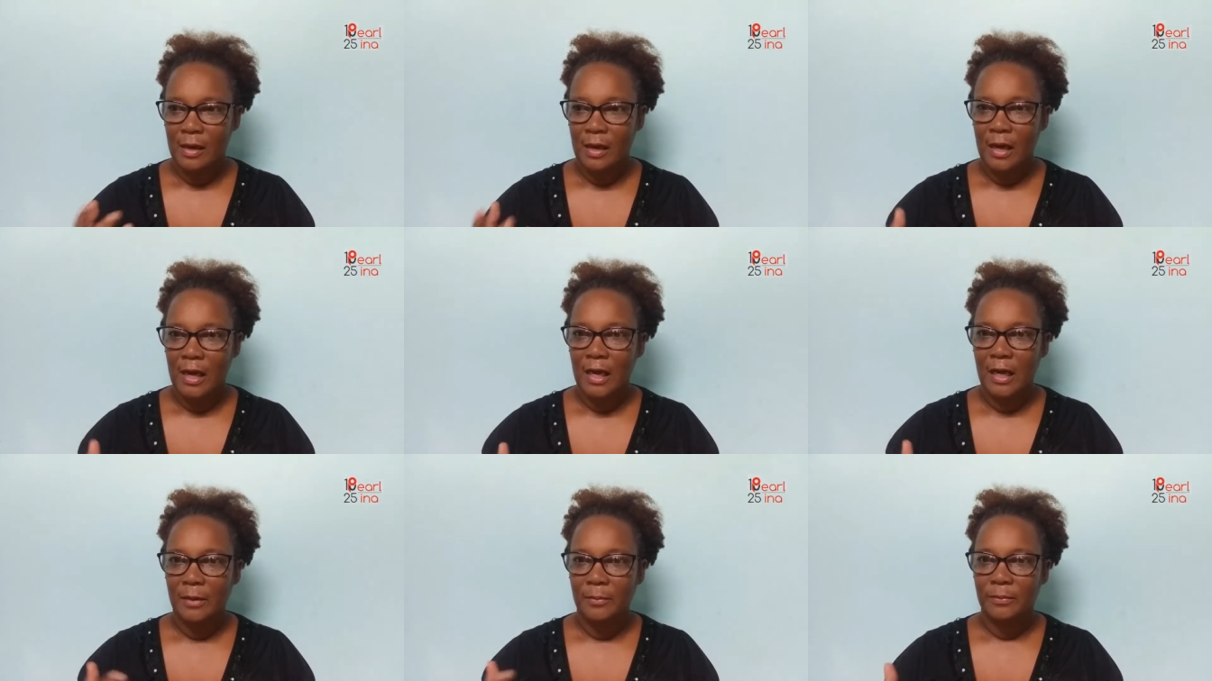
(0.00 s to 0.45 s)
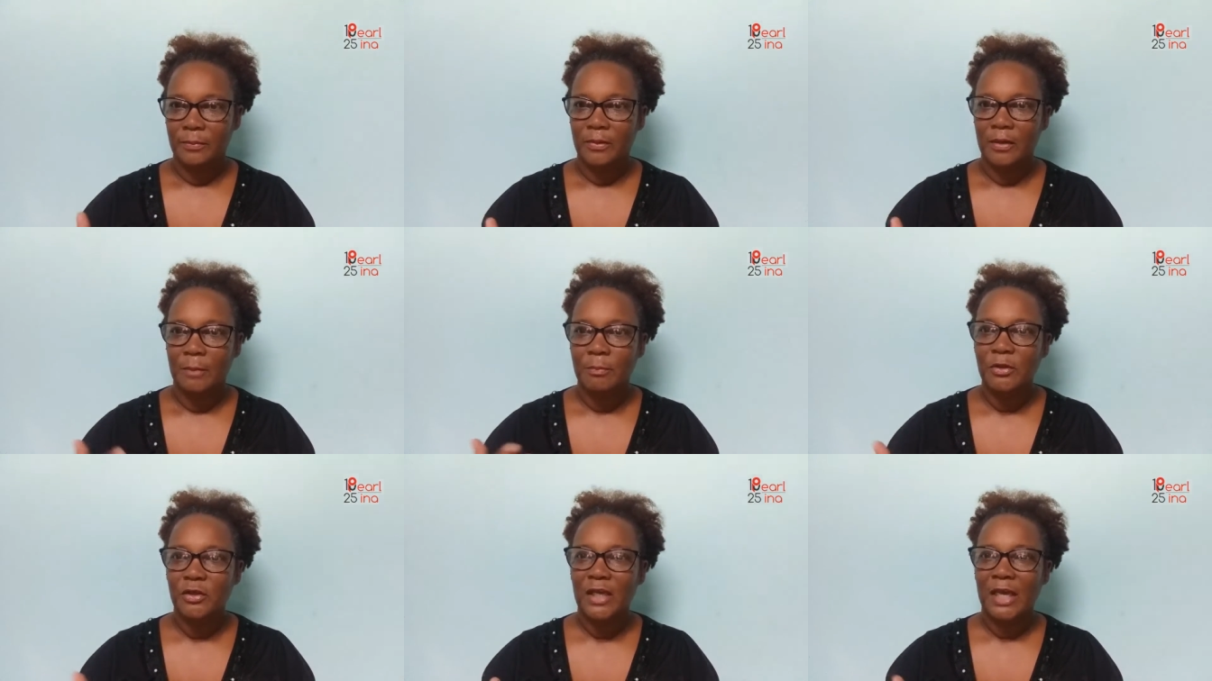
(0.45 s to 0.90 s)
Um,
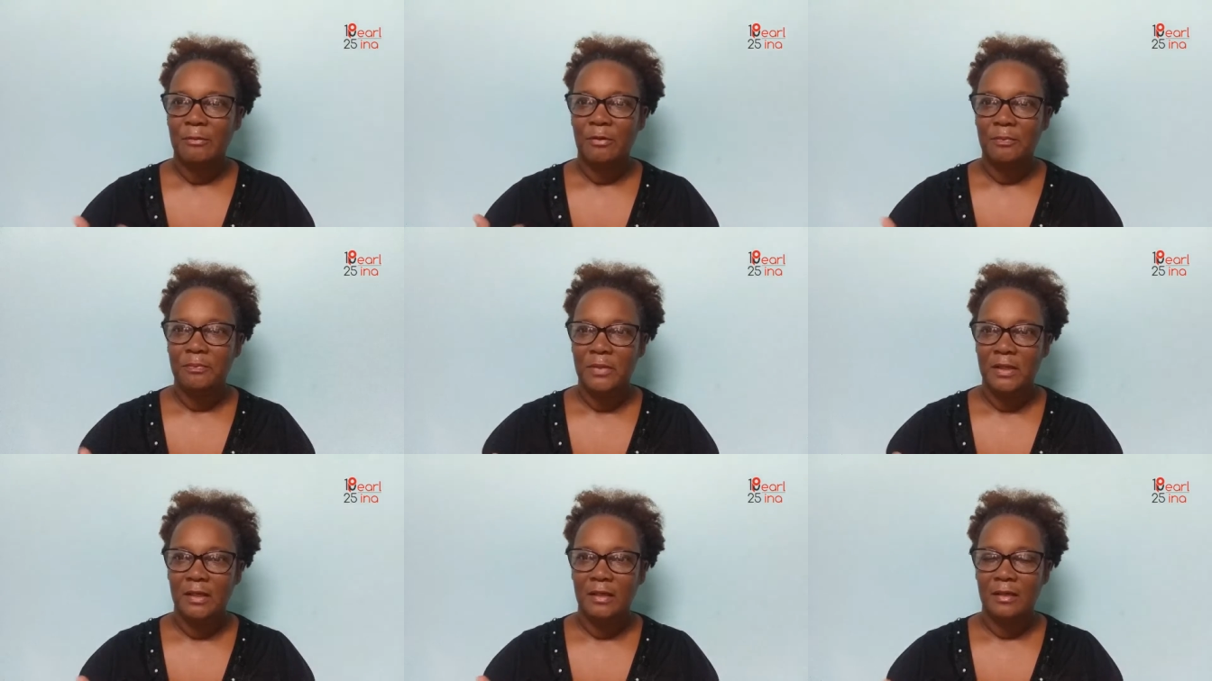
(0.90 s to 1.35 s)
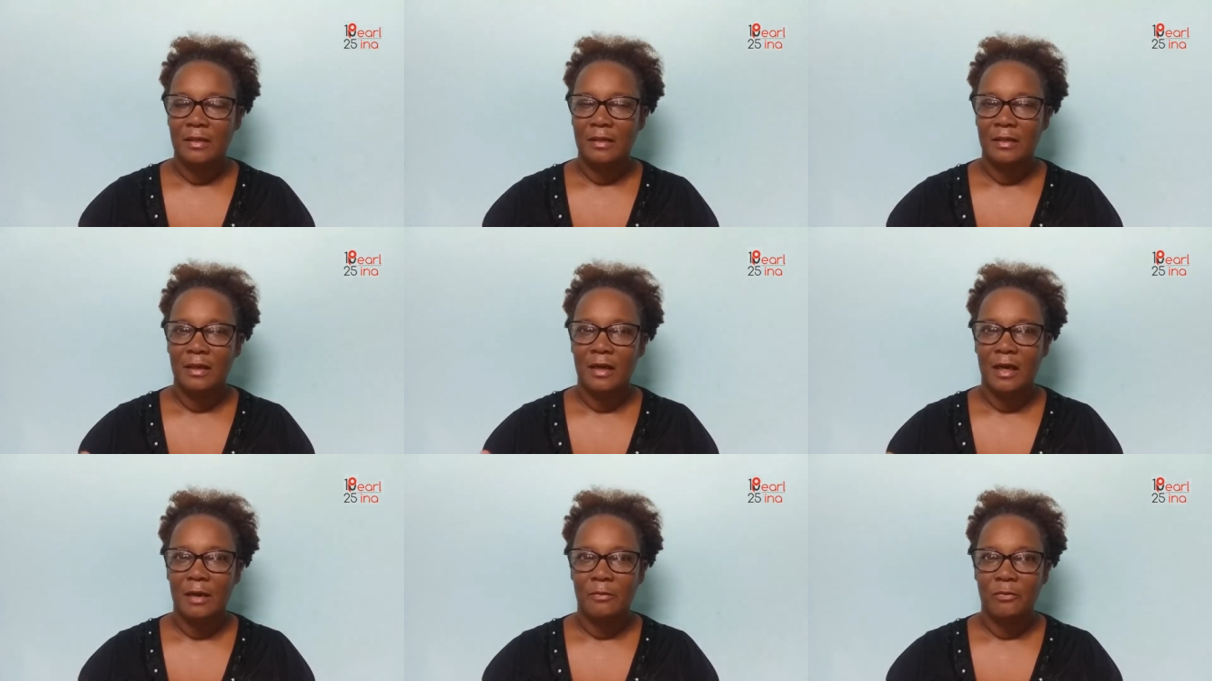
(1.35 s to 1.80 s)
communicate with me
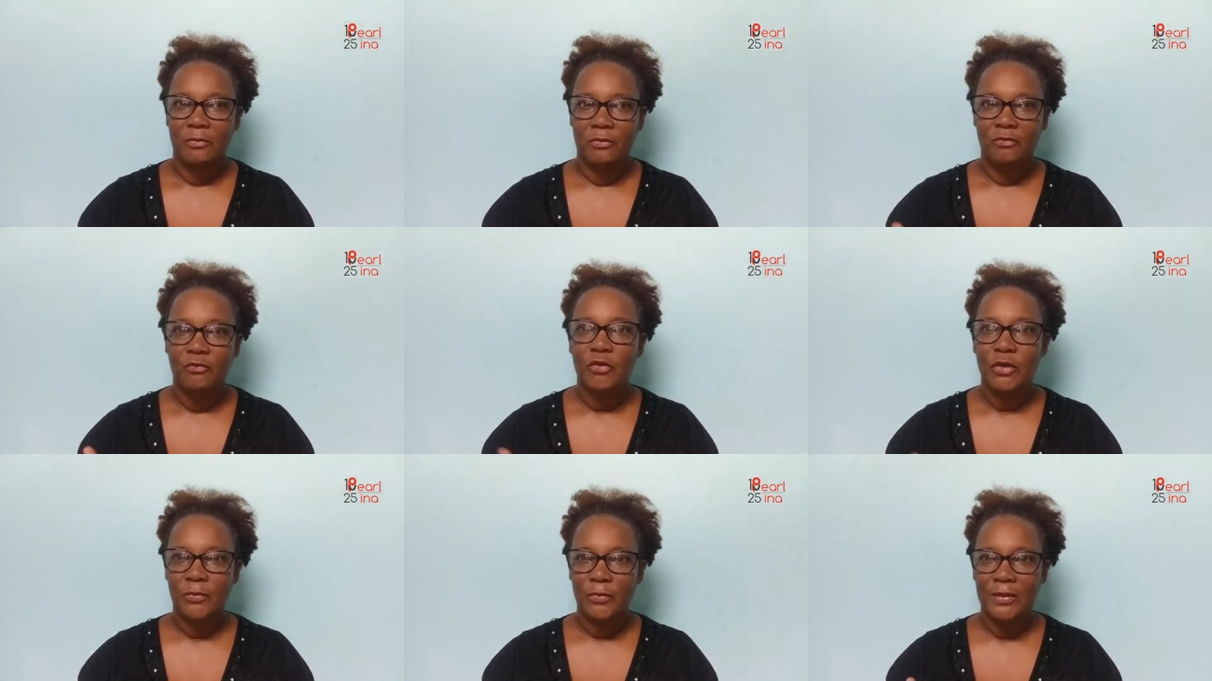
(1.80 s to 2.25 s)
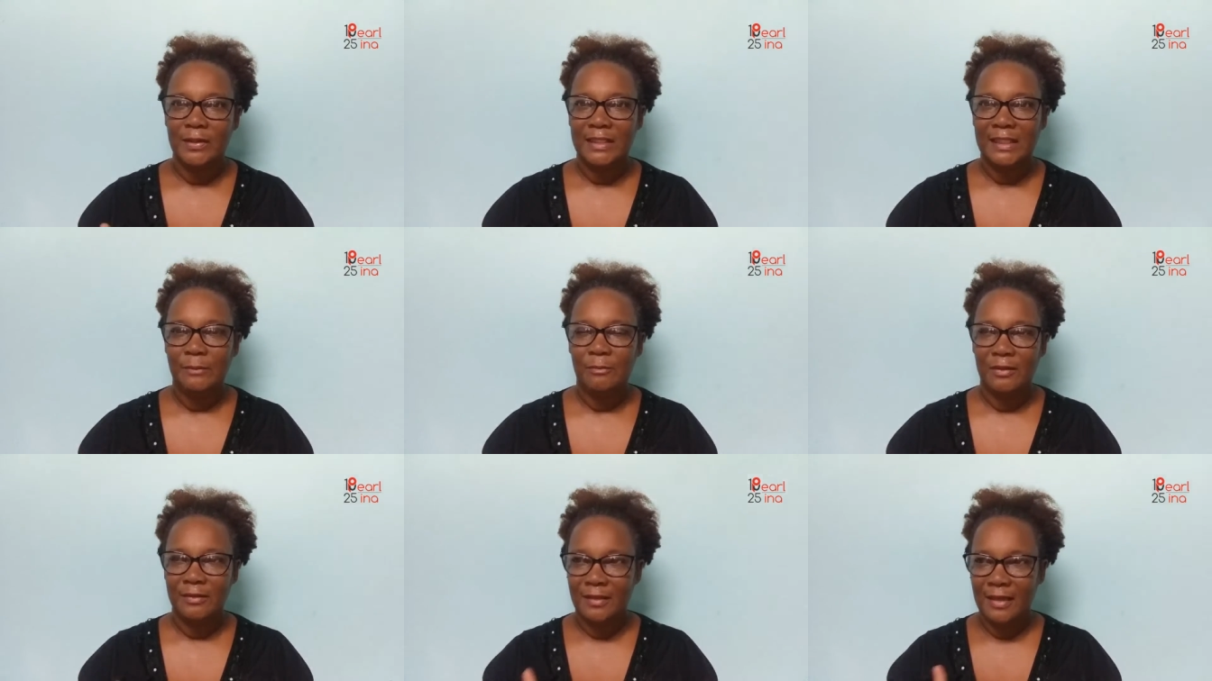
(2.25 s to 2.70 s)
um,
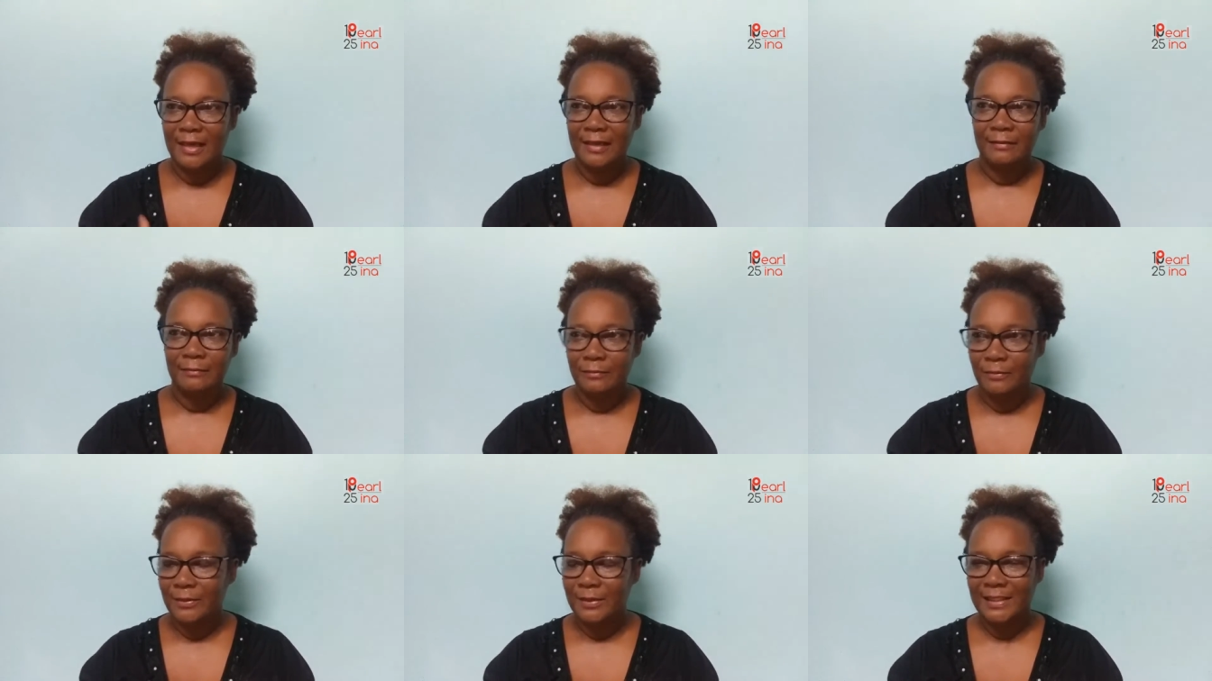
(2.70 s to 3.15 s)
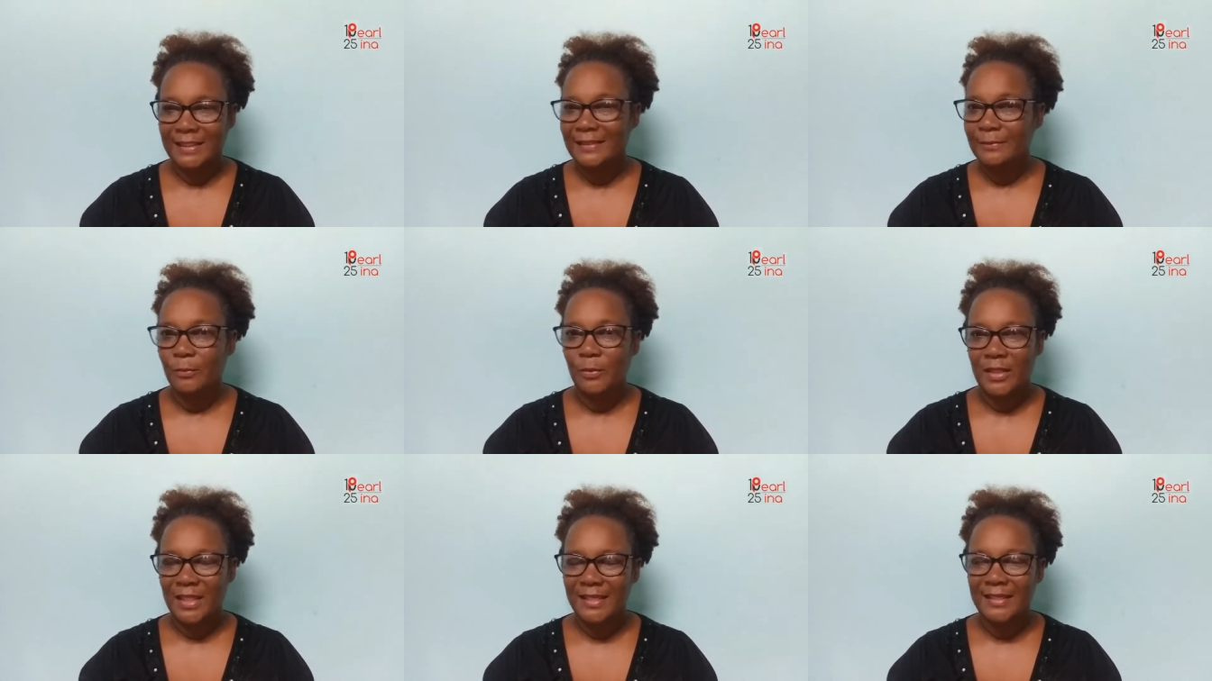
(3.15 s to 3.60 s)
frequently within, within
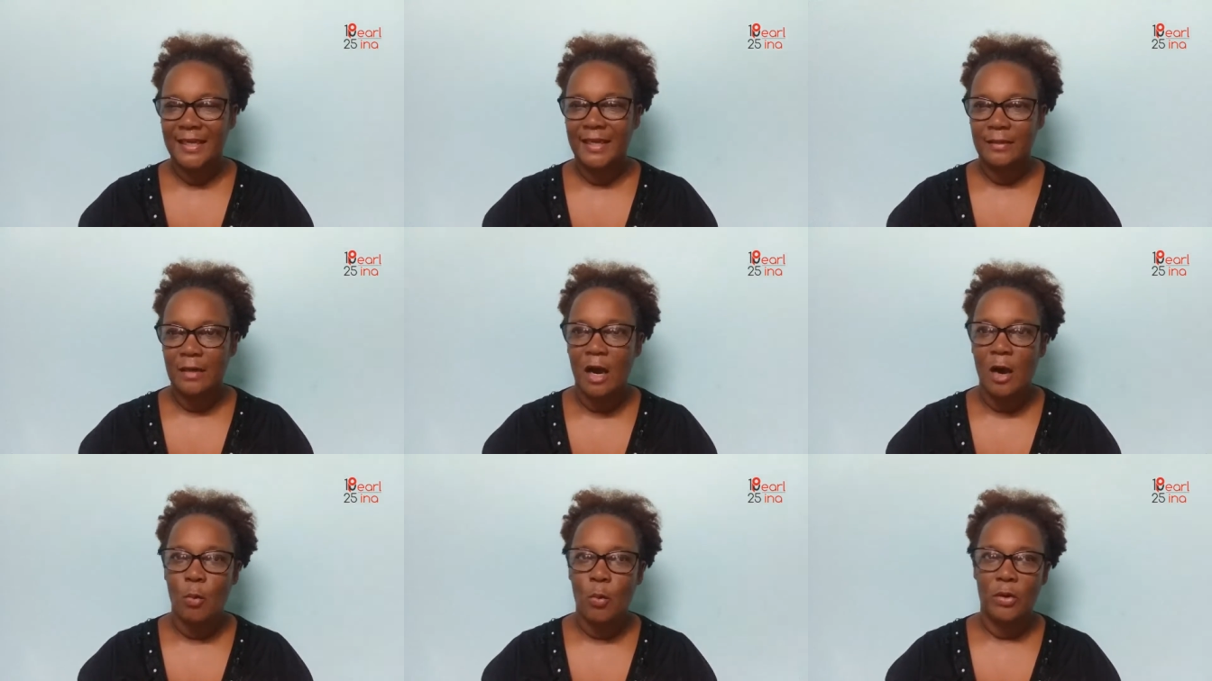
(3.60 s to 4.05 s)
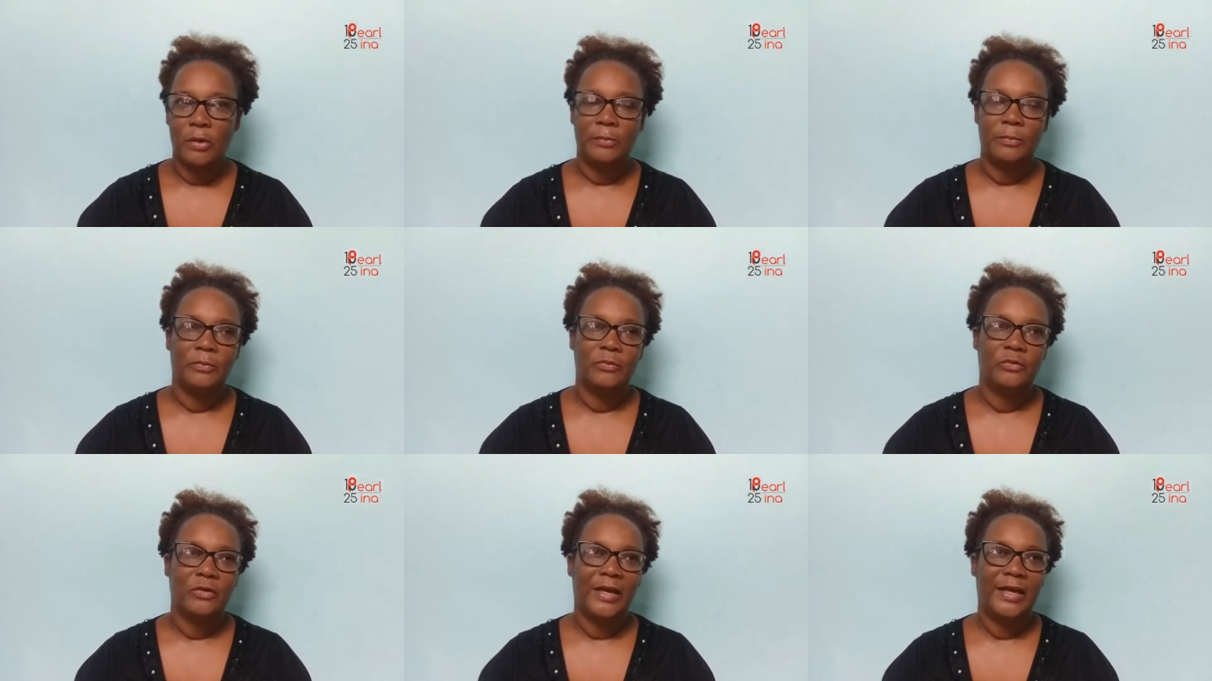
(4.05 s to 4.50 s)
within that hour,
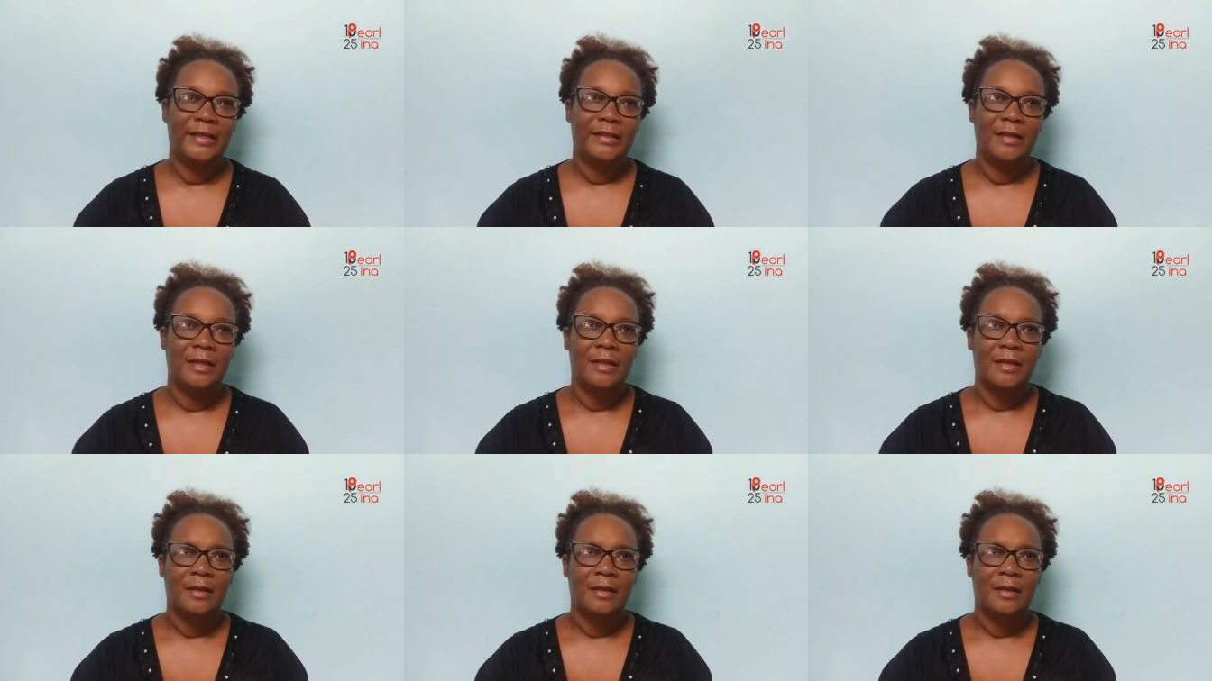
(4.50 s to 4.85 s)
right?